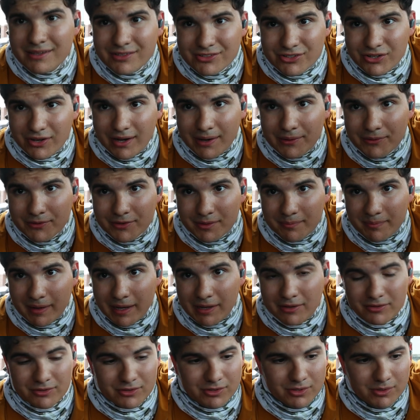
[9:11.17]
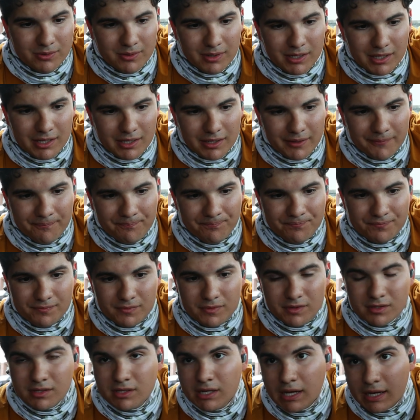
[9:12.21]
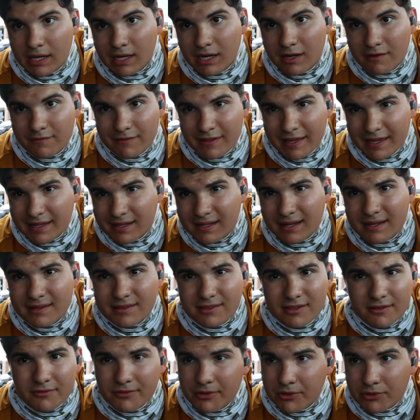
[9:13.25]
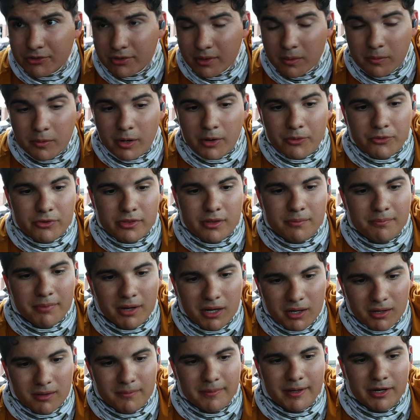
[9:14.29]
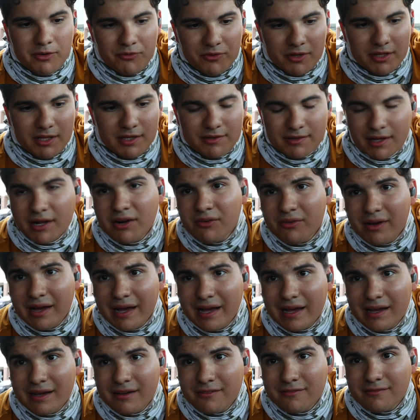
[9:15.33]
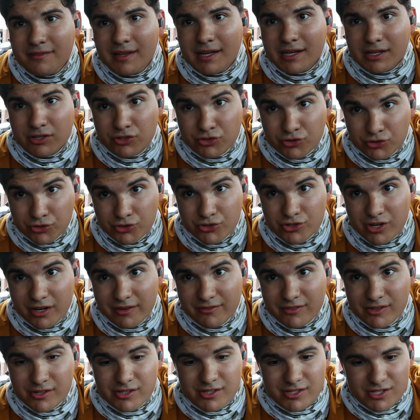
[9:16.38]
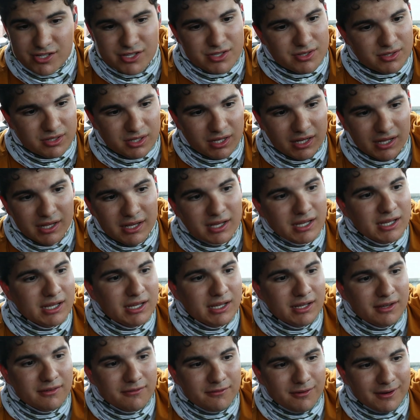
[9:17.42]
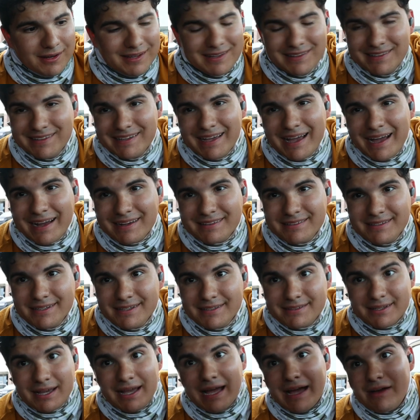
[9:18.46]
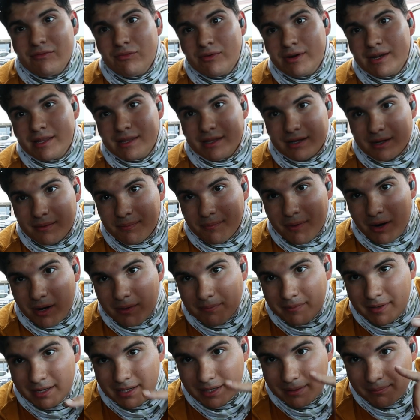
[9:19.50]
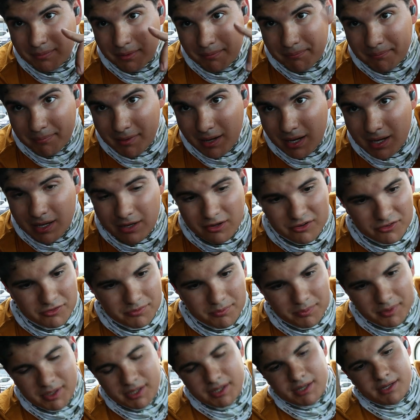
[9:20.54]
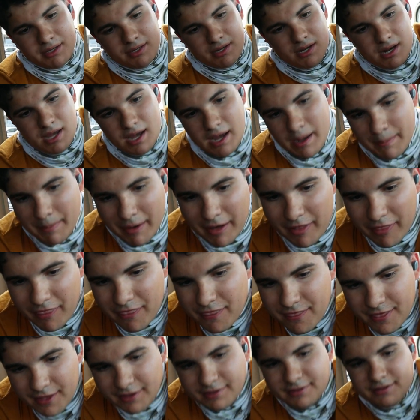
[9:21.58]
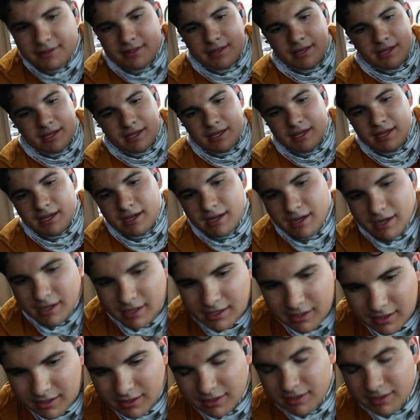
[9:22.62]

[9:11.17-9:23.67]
So I was about to uh, take off the headlight, see if there's something wrong with the bulb, and I realized I don't have like a screwdriver just for easy access. I have one in the compartment up above, but about this thing here,